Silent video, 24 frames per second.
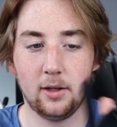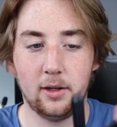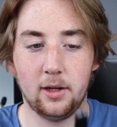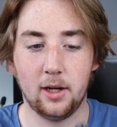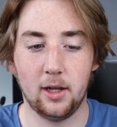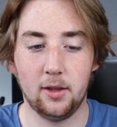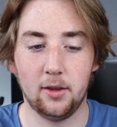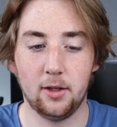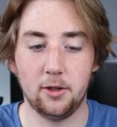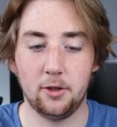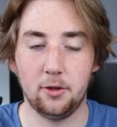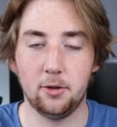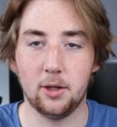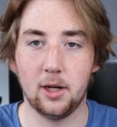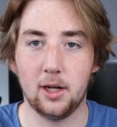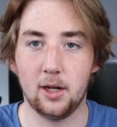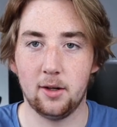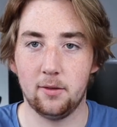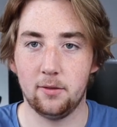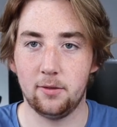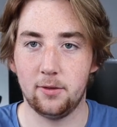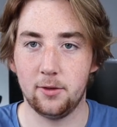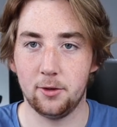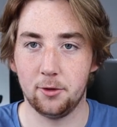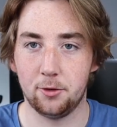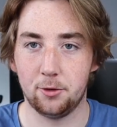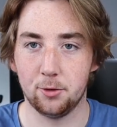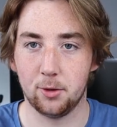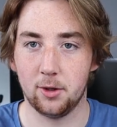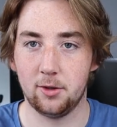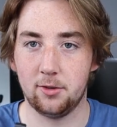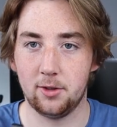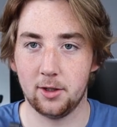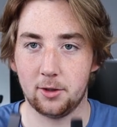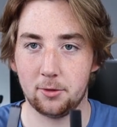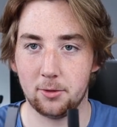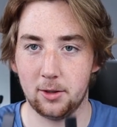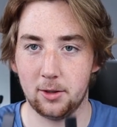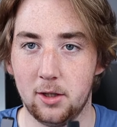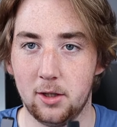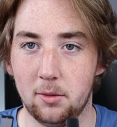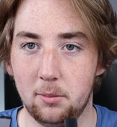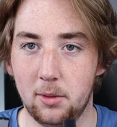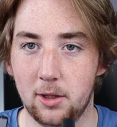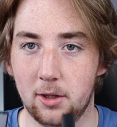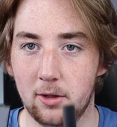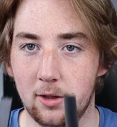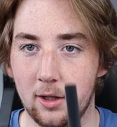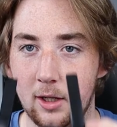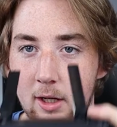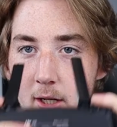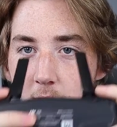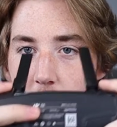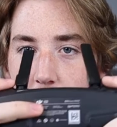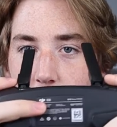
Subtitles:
and then you have your joysticks the middle.